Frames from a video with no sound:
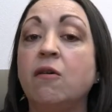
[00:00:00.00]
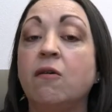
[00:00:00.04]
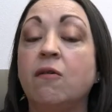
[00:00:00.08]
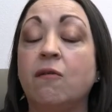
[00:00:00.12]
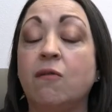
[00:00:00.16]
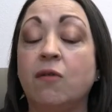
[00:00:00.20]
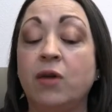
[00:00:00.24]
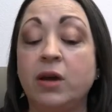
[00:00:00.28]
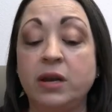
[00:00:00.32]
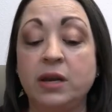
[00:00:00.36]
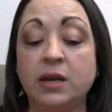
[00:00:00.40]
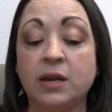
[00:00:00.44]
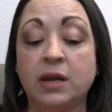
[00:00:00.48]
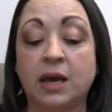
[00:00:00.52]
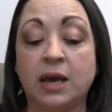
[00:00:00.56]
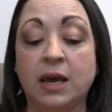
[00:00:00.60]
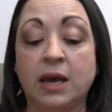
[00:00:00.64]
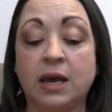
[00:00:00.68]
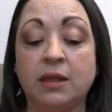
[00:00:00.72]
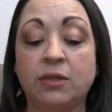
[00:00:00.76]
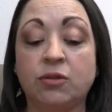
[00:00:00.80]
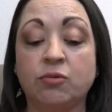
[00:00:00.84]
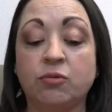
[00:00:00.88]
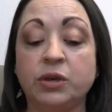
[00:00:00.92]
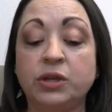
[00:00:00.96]
One
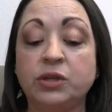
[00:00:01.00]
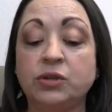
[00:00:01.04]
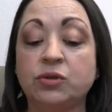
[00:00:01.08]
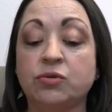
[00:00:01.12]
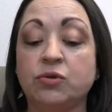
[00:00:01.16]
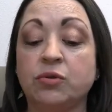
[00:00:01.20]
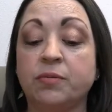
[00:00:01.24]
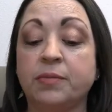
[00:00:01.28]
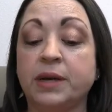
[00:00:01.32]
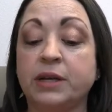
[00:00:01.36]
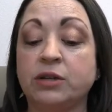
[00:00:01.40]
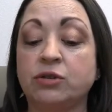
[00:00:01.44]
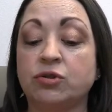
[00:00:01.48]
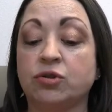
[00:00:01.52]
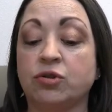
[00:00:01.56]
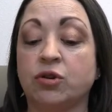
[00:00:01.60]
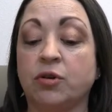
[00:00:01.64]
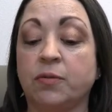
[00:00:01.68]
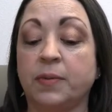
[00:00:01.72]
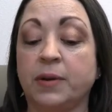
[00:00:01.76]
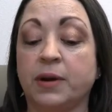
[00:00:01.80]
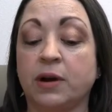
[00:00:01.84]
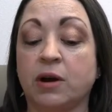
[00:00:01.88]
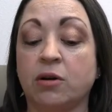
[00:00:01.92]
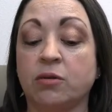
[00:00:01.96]
day, three schoolmates show
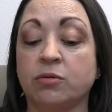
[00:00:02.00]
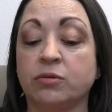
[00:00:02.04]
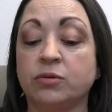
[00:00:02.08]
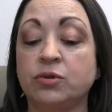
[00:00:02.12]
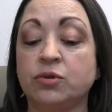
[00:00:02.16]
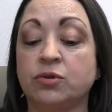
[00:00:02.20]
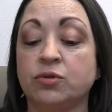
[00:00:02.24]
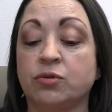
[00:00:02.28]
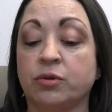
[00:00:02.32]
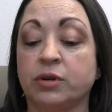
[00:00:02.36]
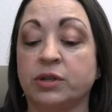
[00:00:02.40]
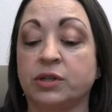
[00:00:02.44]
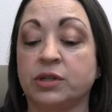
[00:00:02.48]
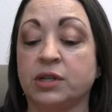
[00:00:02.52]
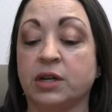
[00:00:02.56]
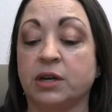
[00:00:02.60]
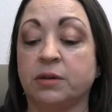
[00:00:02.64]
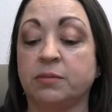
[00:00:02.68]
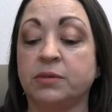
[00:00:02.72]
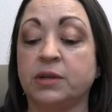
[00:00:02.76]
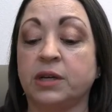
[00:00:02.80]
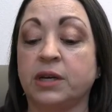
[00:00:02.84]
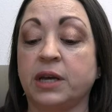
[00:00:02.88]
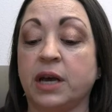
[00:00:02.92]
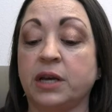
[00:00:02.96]
up at Aru's
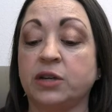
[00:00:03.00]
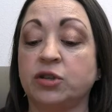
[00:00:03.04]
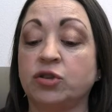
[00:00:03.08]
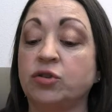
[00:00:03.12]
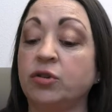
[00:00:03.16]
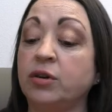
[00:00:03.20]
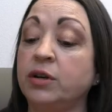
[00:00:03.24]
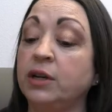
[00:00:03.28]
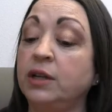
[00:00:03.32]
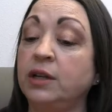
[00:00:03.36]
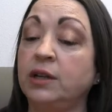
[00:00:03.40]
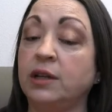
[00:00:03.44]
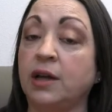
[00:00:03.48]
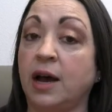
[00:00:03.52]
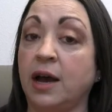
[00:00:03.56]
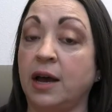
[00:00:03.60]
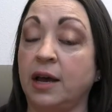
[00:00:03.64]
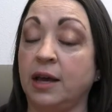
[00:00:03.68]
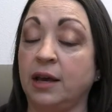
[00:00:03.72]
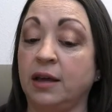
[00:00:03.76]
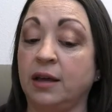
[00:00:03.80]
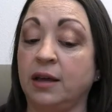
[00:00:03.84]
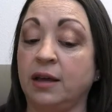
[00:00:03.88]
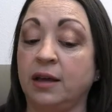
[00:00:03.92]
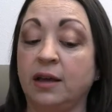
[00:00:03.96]
doorstep to catch her in a
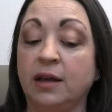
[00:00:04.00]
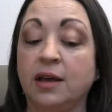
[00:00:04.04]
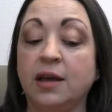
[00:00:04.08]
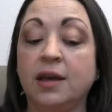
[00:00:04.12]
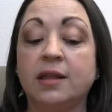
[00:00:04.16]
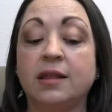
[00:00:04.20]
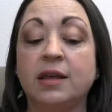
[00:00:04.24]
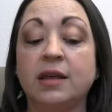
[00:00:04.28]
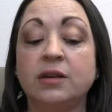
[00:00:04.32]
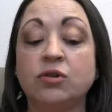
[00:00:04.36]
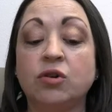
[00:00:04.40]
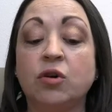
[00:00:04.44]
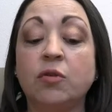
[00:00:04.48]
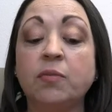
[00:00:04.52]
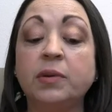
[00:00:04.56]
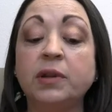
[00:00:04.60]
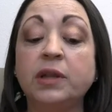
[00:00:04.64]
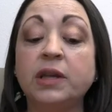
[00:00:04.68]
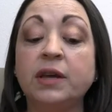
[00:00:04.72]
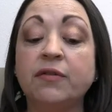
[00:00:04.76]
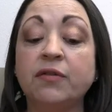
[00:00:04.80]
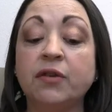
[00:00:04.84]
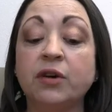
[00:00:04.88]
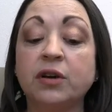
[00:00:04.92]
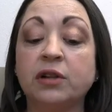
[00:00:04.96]
lie. They don't
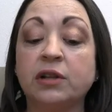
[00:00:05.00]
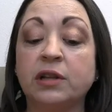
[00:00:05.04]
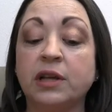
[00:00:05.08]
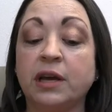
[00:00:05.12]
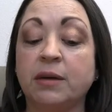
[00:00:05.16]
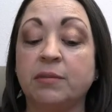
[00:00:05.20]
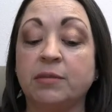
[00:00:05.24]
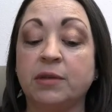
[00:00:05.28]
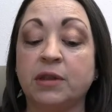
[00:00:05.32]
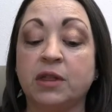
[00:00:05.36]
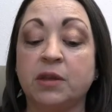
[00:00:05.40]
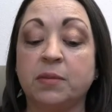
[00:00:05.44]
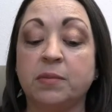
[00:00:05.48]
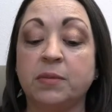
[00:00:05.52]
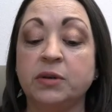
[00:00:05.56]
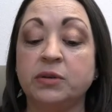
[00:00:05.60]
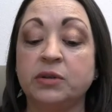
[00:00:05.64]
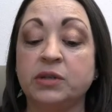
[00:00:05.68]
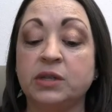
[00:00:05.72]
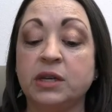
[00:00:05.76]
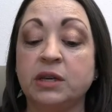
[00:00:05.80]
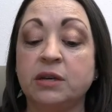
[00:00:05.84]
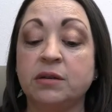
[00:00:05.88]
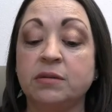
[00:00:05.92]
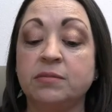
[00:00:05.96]
believe her claim that the
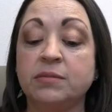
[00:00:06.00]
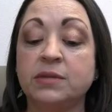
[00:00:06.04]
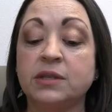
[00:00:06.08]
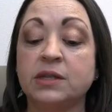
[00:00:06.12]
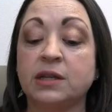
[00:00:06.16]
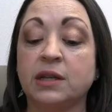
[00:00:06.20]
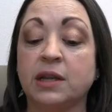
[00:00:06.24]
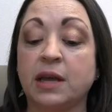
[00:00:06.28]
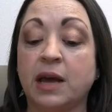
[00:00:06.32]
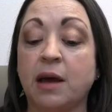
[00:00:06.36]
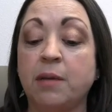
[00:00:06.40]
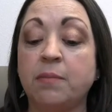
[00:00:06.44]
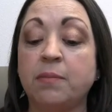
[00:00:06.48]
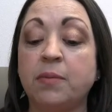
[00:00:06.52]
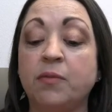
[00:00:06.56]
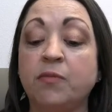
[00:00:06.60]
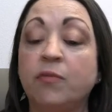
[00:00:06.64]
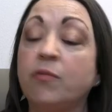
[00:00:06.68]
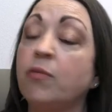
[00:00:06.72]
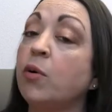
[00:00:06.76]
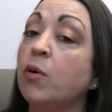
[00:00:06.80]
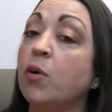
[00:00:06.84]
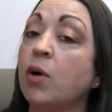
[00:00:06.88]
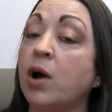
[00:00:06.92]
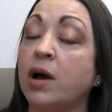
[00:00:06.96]
museum's lamp of
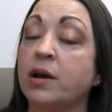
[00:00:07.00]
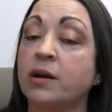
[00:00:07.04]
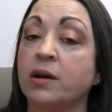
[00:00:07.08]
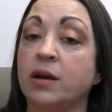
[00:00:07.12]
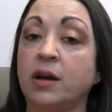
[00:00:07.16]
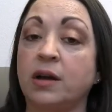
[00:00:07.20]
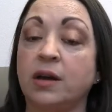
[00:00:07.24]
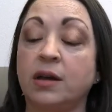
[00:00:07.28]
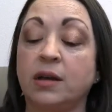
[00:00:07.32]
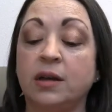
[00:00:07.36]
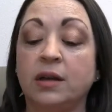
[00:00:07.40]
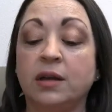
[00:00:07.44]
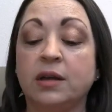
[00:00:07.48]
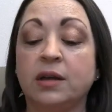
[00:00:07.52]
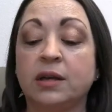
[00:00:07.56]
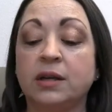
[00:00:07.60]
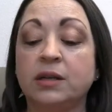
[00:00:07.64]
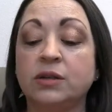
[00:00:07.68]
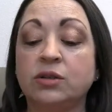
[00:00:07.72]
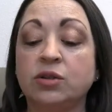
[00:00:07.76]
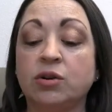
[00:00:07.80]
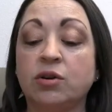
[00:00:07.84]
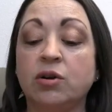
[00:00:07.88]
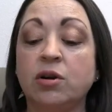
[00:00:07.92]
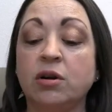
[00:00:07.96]
Bharata
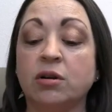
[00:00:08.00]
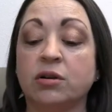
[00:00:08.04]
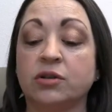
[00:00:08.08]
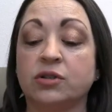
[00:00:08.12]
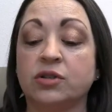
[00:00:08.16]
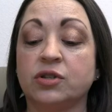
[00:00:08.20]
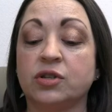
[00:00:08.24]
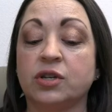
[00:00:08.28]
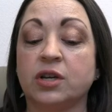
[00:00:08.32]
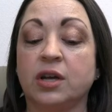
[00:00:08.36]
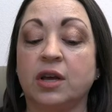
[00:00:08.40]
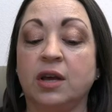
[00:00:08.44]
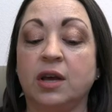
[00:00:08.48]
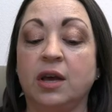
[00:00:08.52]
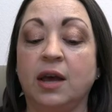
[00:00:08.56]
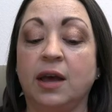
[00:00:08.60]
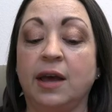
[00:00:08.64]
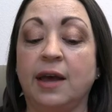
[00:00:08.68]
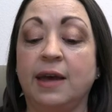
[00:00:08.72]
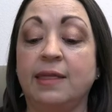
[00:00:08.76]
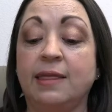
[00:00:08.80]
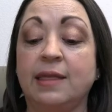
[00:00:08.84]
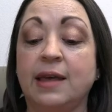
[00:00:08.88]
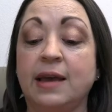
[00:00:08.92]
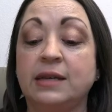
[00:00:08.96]
is cursed,
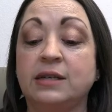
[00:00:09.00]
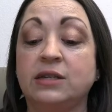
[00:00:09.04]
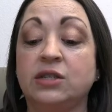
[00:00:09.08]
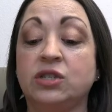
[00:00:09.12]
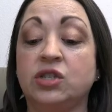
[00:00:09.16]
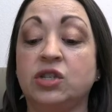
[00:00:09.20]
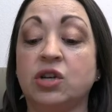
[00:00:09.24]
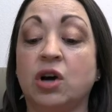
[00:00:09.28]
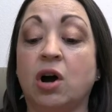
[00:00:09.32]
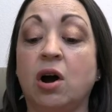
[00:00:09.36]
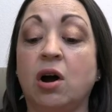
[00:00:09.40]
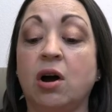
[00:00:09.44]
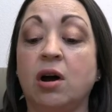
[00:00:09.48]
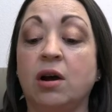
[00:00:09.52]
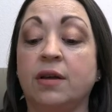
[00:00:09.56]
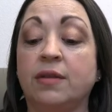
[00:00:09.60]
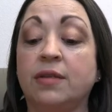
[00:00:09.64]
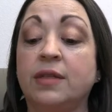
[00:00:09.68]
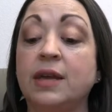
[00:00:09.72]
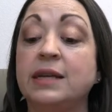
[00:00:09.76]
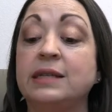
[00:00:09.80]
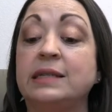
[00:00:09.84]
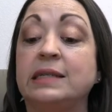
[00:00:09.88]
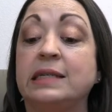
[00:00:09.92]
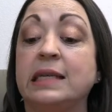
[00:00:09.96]
and they, da-
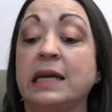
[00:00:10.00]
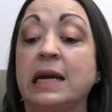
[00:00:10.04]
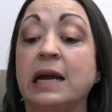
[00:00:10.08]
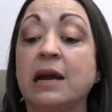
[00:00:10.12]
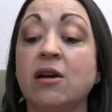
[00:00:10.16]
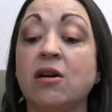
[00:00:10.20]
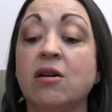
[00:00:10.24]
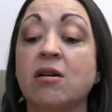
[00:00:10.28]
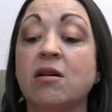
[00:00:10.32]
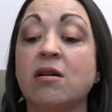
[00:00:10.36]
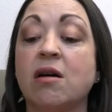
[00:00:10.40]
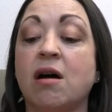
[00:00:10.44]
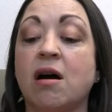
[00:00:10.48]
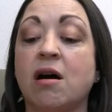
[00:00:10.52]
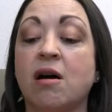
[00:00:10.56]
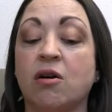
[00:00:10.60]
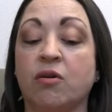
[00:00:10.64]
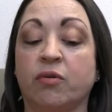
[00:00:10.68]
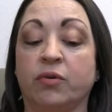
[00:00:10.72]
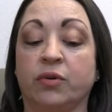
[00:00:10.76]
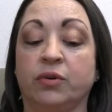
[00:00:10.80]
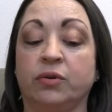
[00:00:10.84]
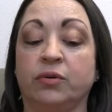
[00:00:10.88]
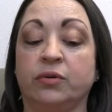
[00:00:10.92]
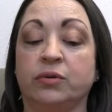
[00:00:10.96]
they dare
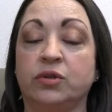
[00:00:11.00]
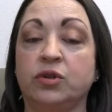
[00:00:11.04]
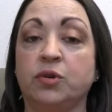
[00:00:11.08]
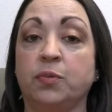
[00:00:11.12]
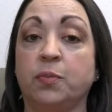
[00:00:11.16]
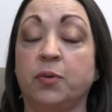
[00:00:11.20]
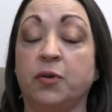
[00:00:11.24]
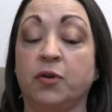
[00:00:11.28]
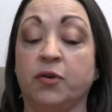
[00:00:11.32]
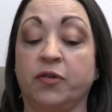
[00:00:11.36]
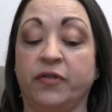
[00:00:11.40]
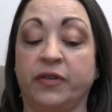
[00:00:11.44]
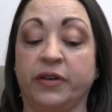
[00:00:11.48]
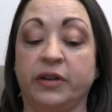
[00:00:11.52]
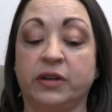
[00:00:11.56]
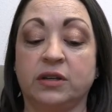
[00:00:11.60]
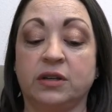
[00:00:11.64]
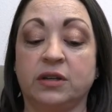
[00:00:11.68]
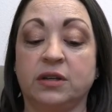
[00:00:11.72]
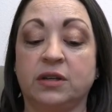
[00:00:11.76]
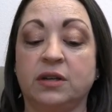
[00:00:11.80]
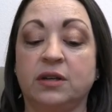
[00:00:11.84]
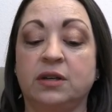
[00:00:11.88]
Aru to prove it.